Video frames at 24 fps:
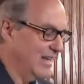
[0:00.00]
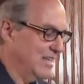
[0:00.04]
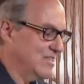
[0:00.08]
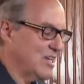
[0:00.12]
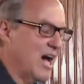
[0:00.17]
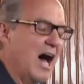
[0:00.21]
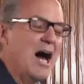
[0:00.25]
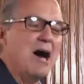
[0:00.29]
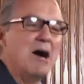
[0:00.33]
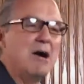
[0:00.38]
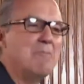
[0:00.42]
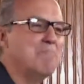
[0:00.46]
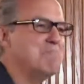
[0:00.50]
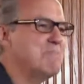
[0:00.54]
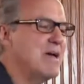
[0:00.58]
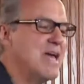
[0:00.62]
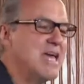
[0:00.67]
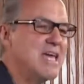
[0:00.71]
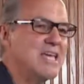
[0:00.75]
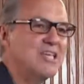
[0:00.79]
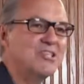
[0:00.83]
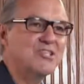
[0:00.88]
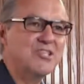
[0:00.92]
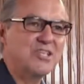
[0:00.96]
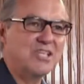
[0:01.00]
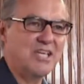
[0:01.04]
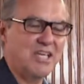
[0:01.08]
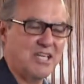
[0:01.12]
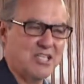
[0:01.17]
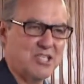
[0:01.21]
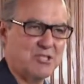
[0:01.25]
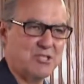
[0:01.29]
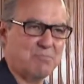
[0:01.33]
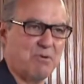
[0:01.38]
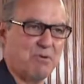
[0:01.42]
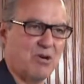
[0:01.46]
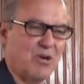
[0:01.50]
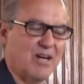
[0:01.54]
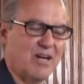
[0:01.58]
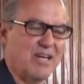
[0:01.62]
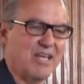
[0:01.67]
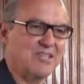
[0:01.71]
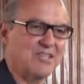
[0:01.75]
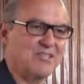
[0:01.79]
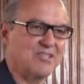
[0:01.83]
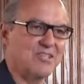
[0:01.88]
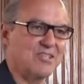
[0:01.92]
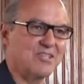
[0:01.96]
amazing
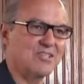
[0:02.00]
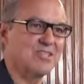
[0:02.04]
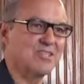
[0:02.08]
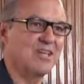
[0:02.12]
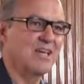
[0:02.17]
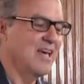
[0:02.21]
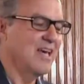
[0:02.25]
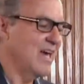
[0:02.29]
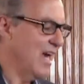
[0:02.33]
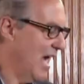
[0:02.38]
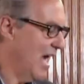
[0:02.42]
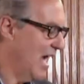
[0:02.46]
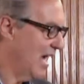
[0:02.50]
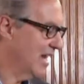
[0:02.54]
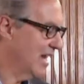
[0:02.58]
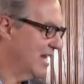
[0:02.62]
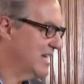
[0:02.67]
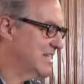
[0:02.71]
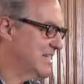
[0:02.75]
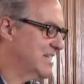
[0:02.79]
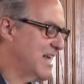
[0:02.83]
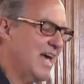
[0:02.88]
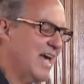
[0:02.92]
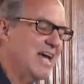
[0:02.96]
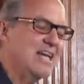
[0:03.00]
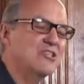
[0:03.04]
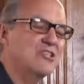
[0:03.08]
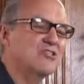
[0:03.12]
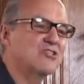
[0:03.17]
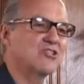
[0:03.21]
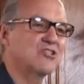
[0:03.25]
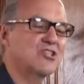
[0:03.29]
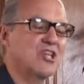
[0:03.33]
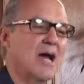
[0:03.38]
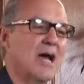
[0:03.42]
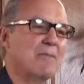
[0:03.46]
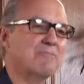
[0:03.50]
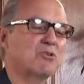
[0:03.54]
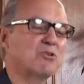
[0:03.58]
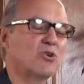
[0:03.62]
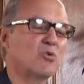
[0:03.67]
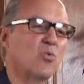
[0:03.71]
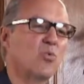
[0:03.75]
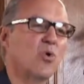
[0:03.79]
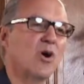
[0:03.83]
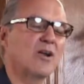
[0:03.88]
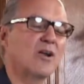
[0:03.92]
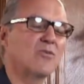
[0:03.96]
experiences. And in Daniel chapter
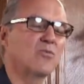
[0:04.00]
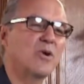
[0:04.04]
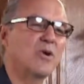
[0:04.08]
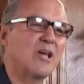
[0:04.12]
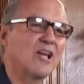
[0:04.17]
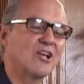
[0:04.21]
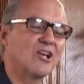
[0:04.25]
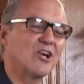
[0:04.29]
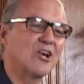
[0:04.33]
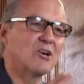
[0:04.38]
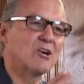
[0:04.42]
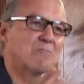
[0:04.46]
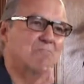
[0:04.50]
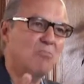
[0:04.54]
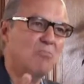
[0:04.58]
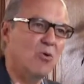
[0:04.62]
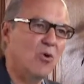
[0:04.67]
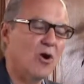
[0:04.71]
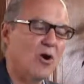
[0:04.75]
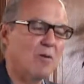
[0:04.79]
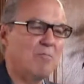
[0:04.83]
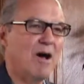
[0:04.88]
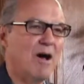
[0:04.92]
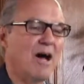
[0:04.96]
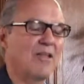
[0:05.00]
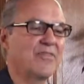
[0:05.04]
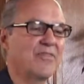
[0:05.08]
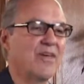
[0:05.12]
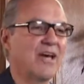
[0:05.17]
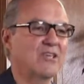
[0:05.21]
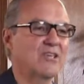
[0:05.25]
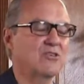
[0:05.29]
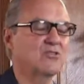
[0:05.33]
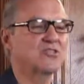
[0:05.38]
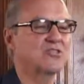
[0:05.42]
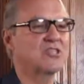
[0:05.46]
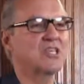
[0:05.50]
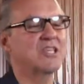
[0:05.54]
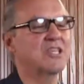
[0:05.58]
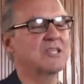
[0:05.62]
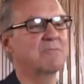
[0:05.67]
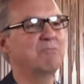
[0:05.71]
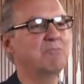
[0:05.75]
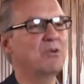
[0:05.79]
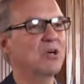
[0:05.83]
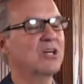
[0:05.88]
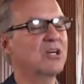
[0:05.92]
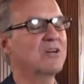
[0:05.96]
1, we learn more about that. You see, the
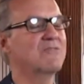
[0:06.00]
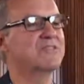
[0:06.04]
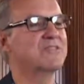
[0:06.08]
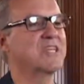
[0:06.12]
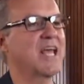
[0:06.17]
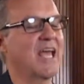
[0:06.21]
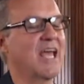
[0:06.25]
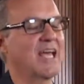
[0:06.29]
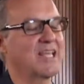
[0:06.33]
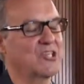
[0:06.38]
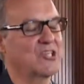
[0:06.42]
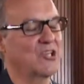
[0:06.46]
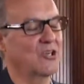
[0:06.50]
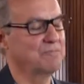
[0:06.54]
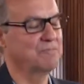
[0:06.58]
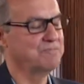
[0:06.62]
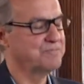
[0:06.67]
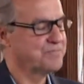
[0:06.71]
book of Daniel